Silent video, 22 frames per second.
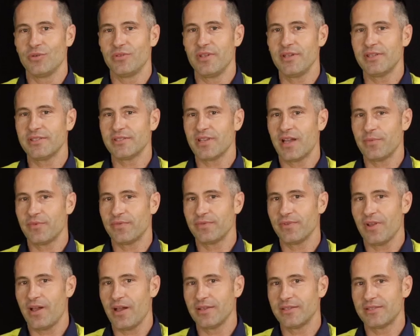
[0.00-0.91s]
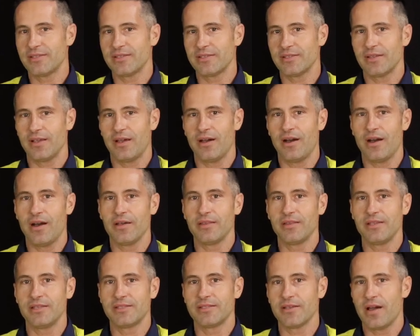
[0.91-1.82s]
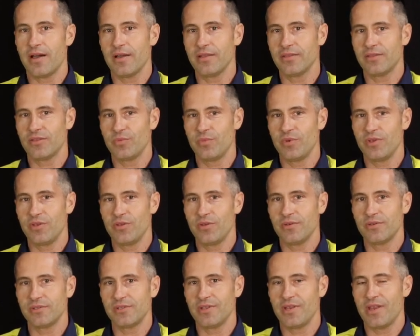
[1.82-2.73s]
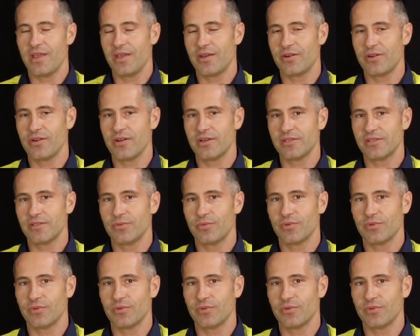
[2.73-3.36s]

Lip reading: these type of lights are designed to be used in areas